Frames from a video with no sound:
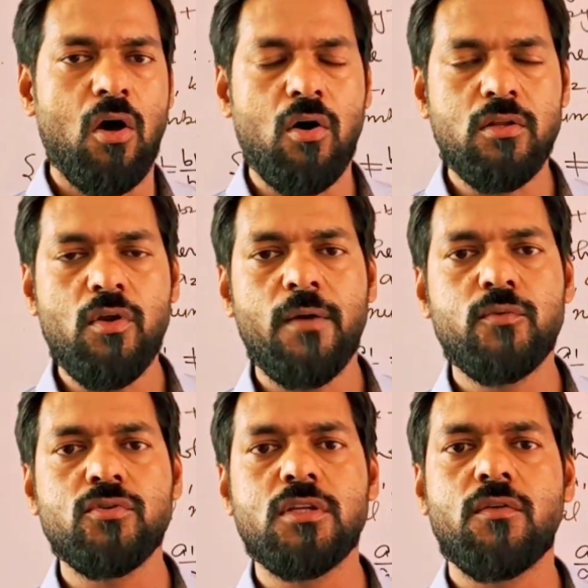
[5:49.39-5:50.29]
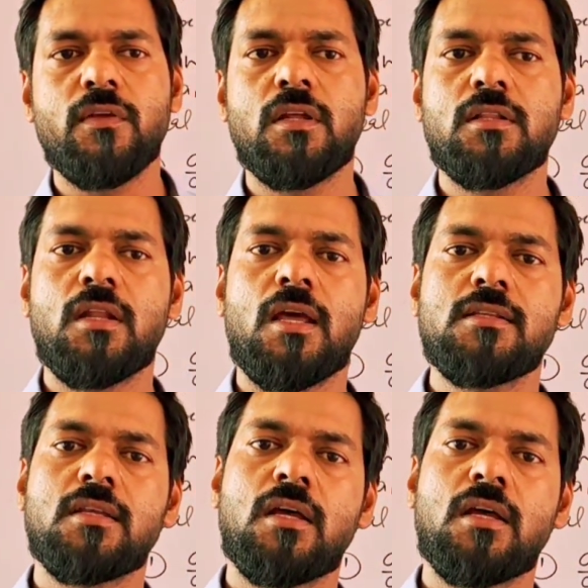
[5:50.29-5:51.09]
or you have to check whether the lines